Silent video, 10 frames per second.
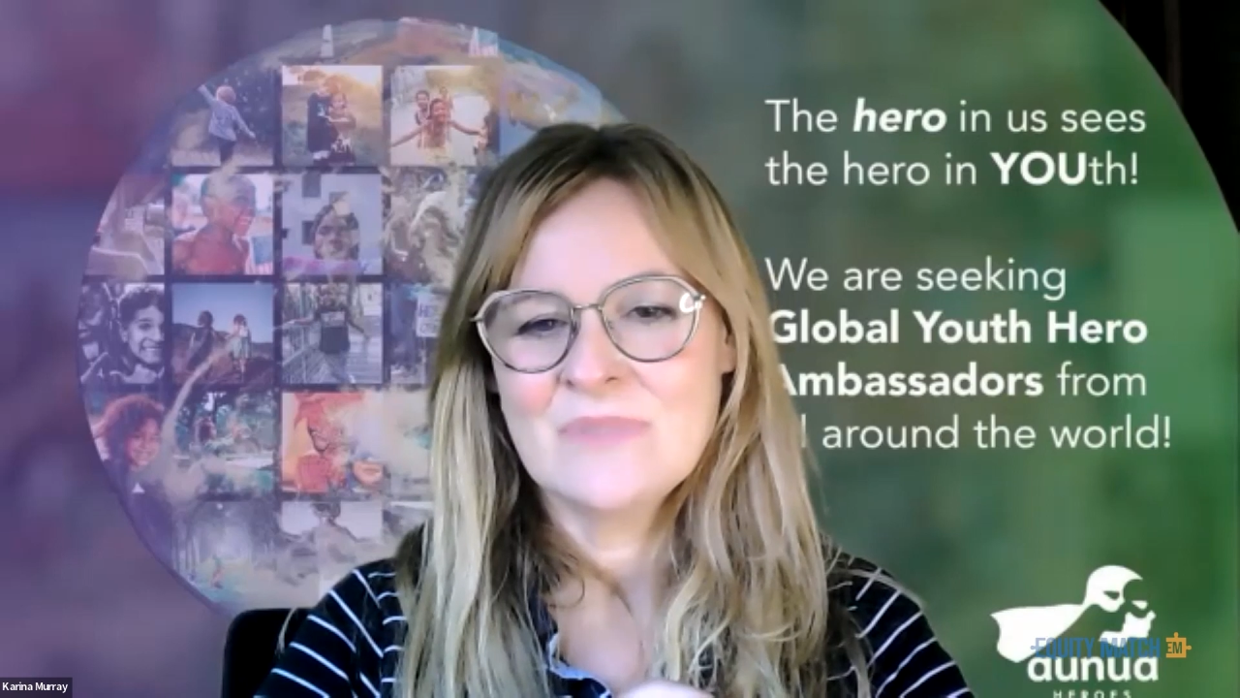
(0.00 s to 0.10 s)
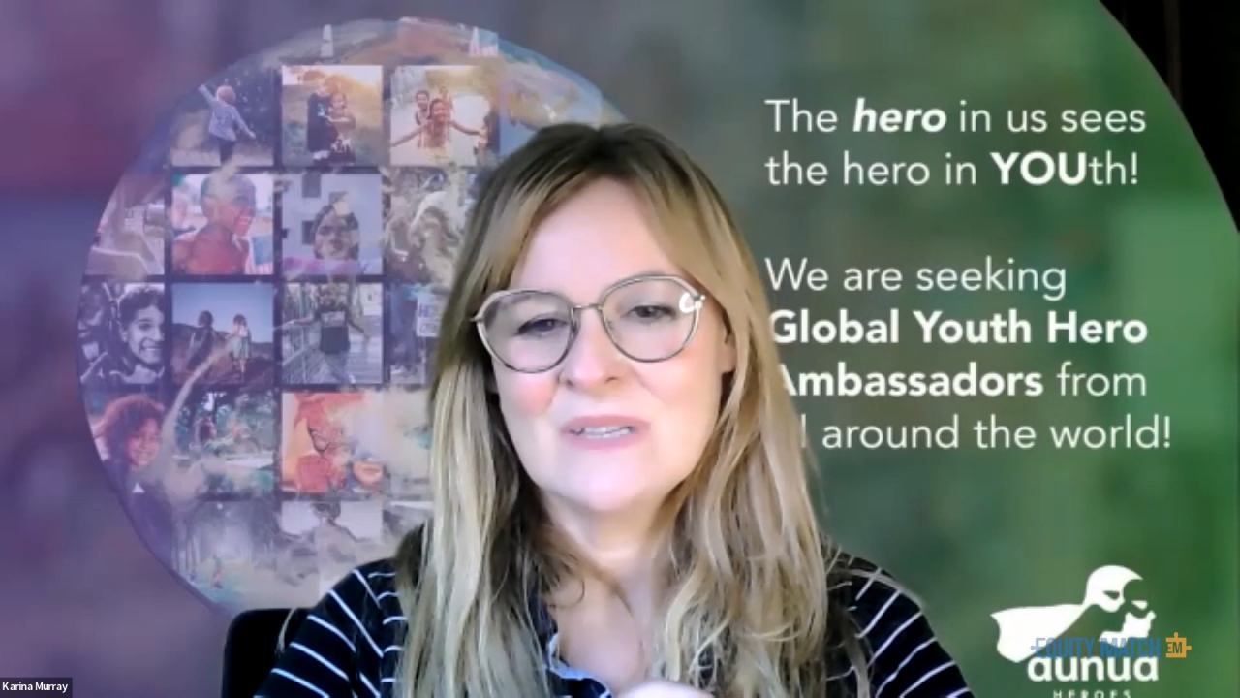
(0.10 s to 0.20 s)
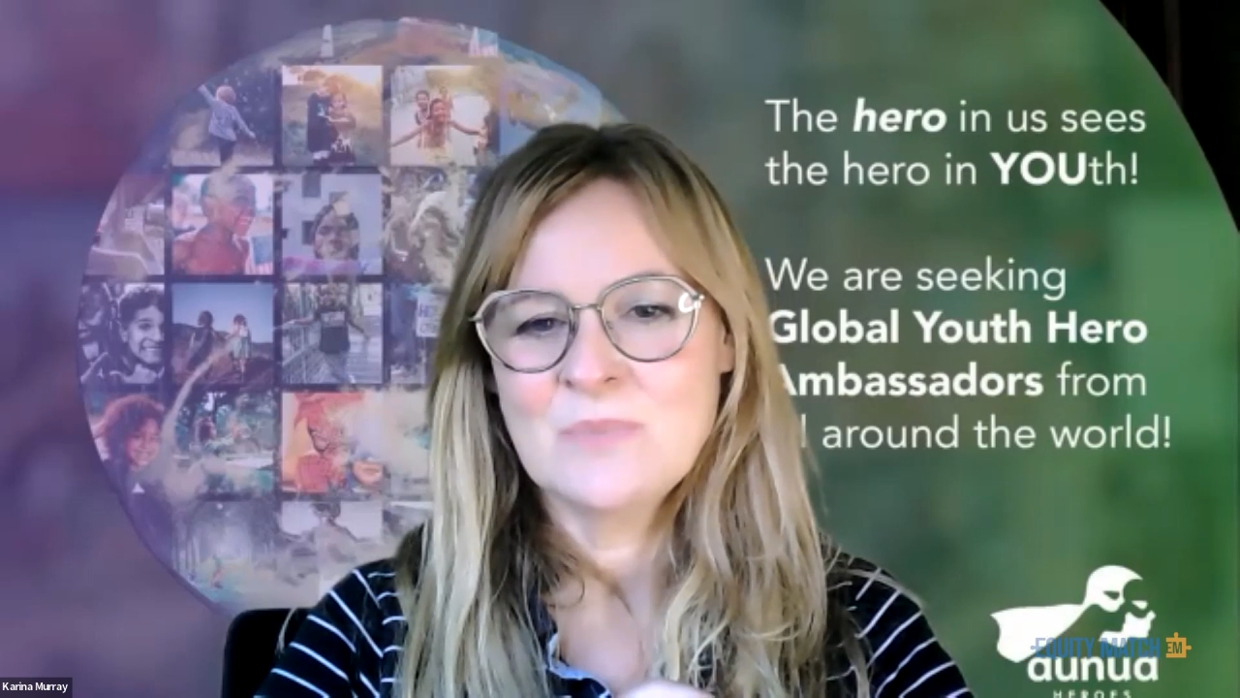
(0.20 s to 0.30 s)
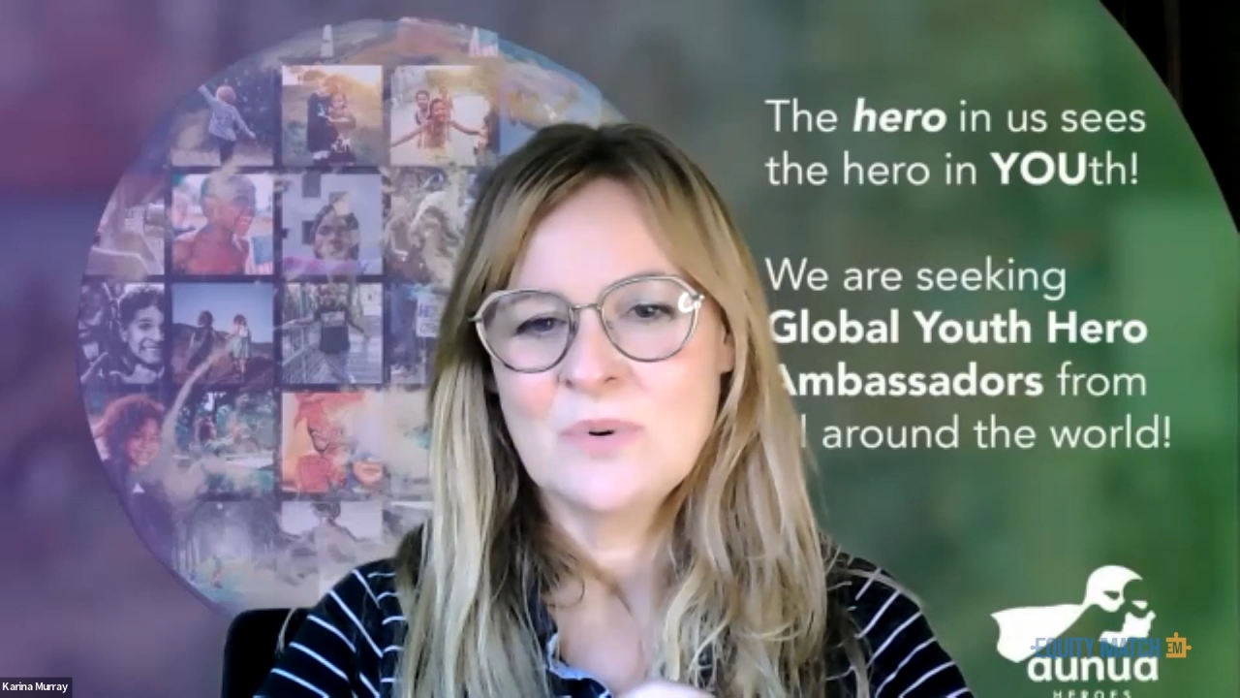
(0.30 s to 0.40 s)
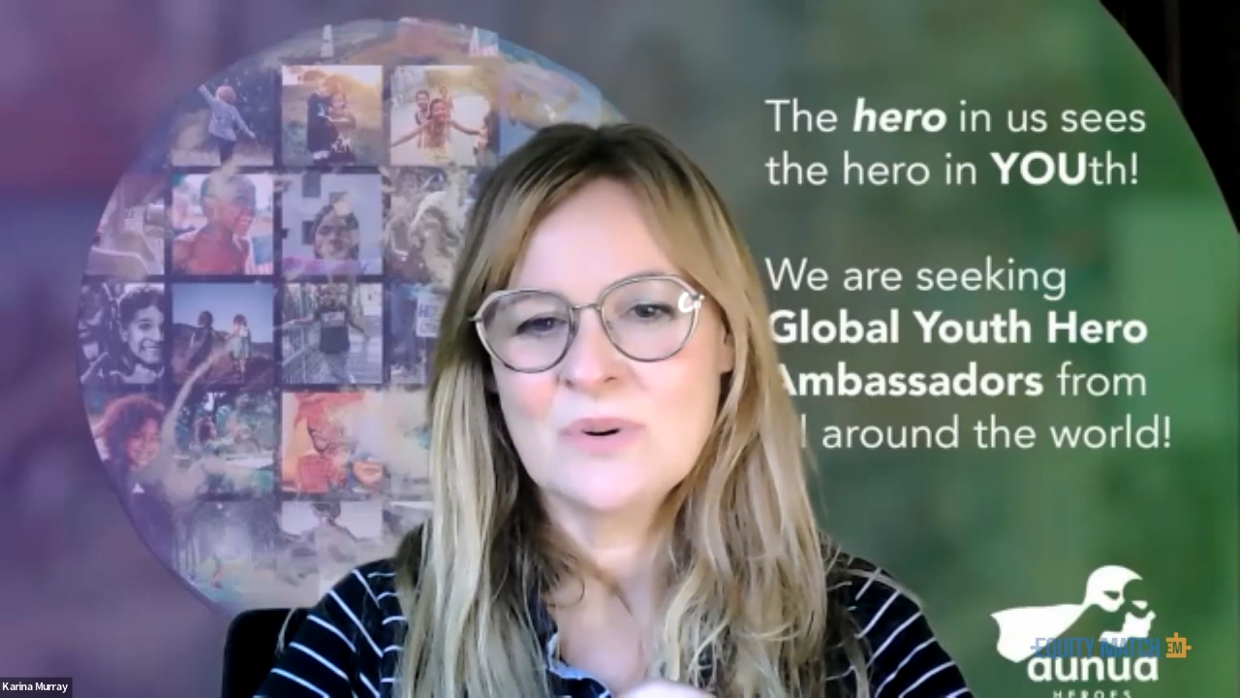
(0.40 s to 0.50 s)

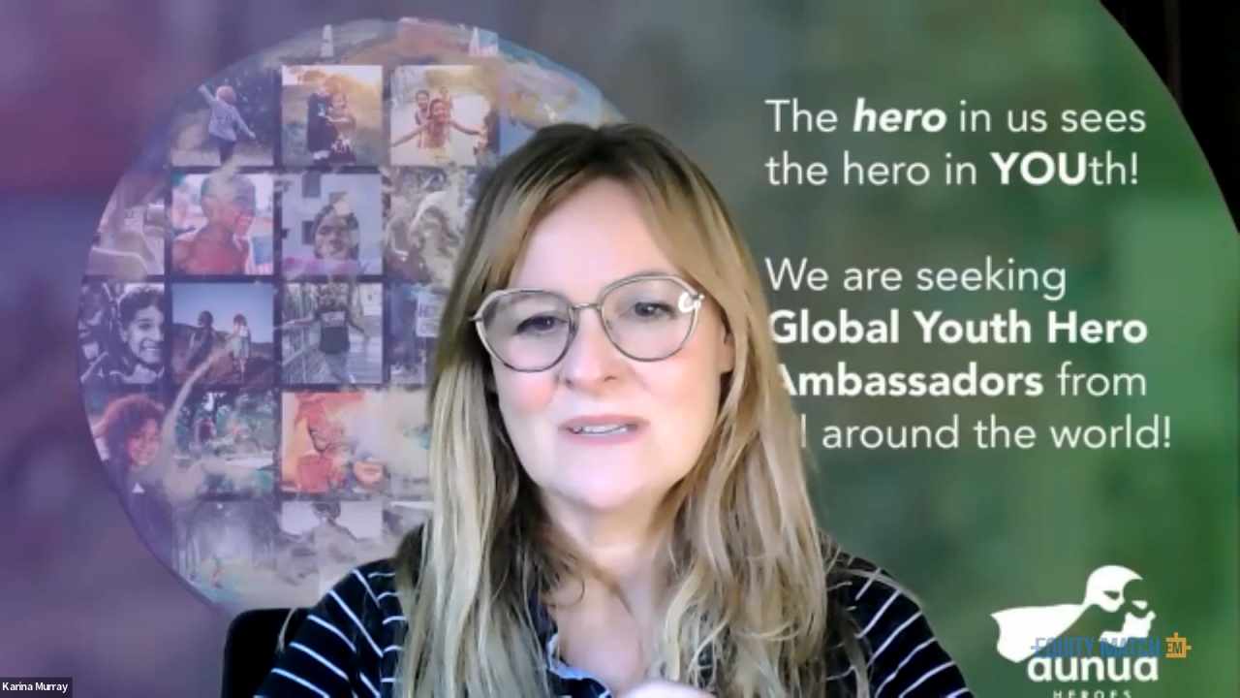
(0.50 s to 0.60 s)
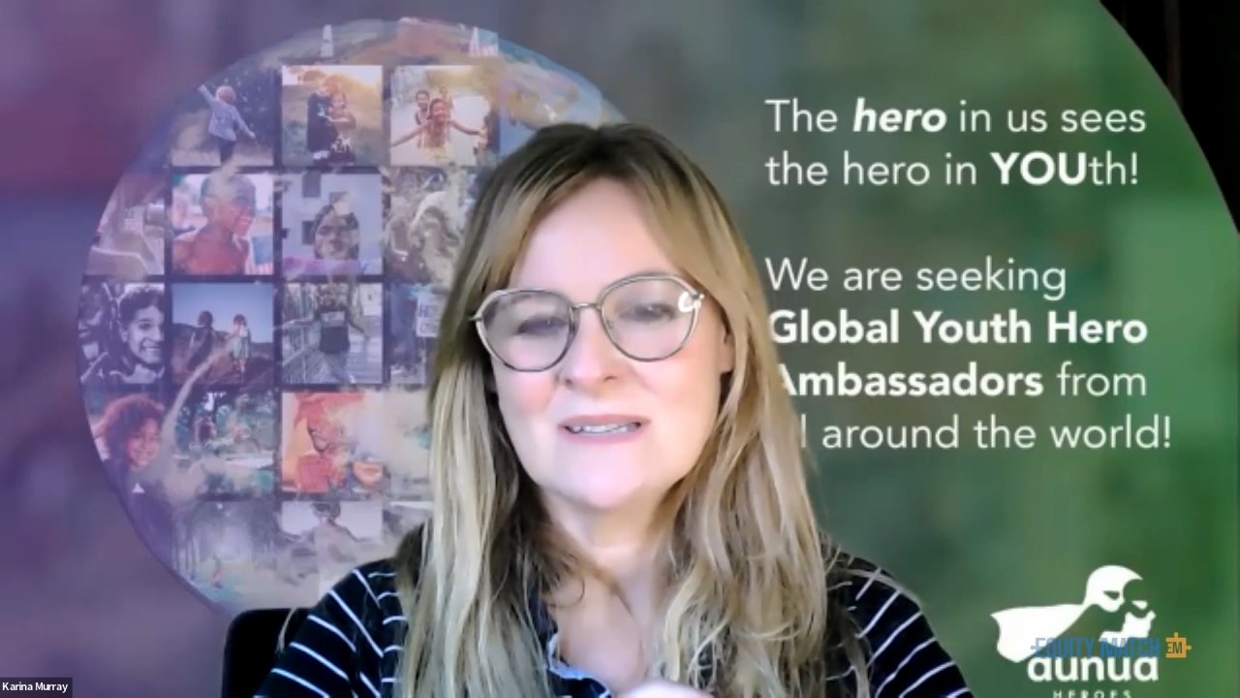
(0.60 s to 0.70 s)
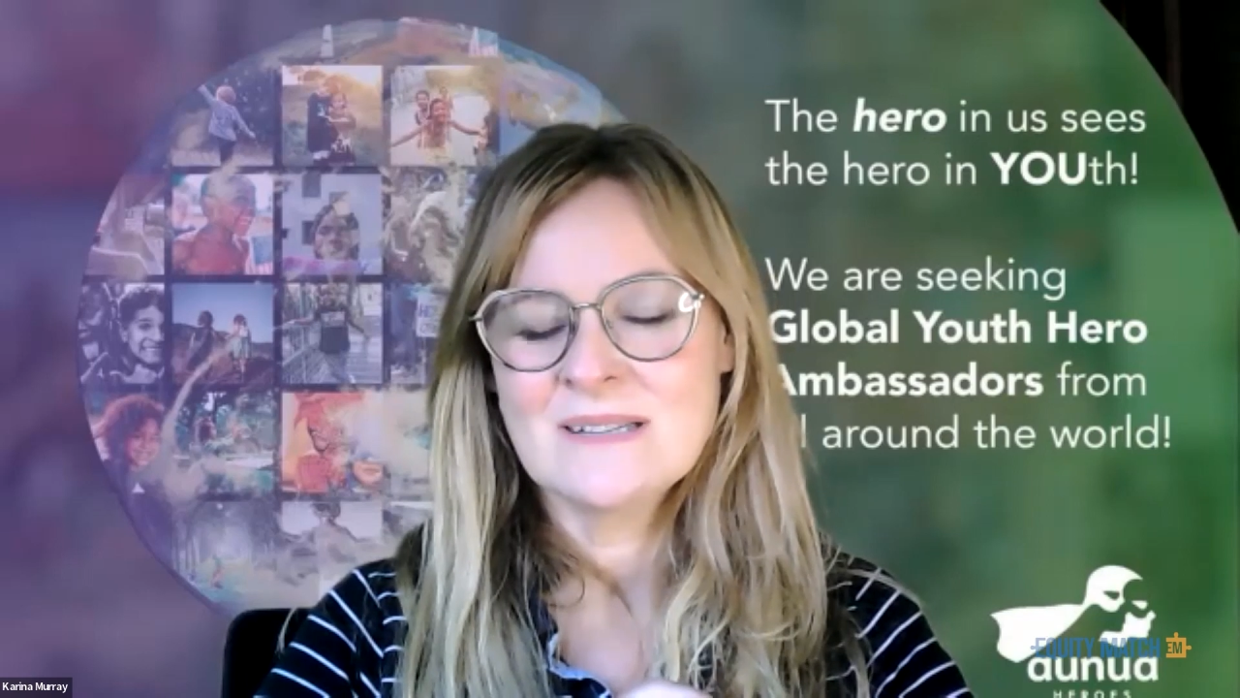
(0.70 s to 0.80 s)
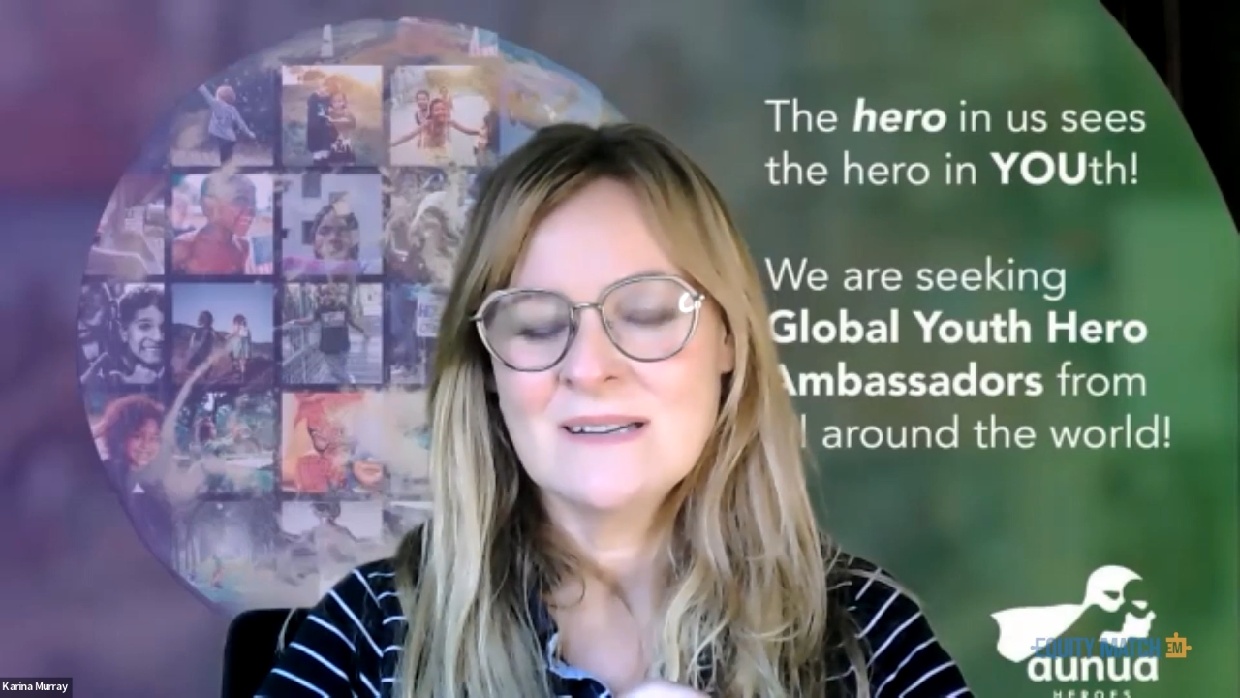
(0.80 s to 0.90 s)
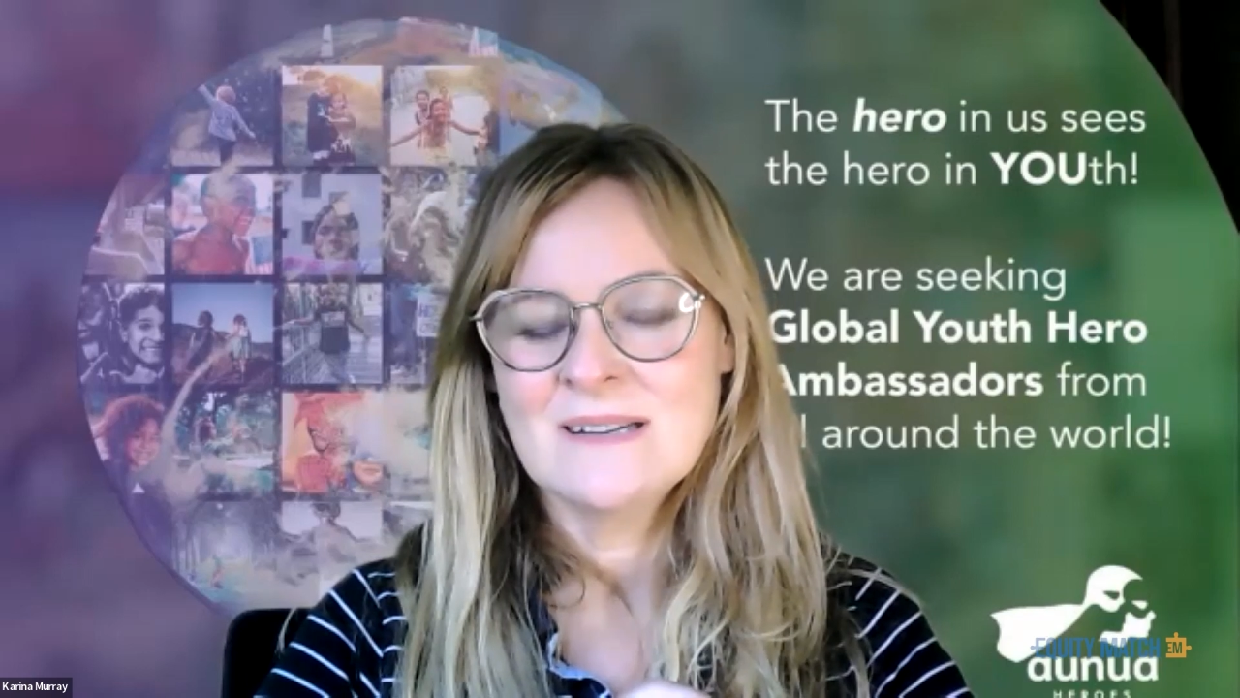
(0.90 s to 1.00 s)
support us
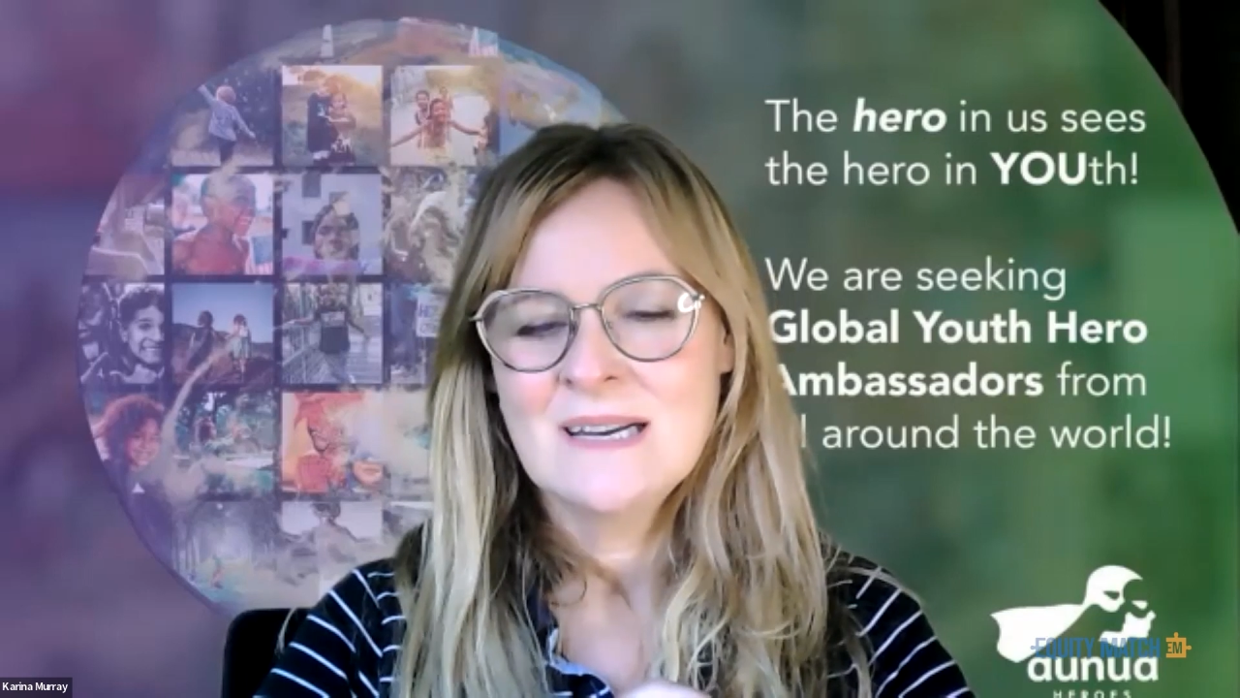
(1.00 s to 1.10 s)
and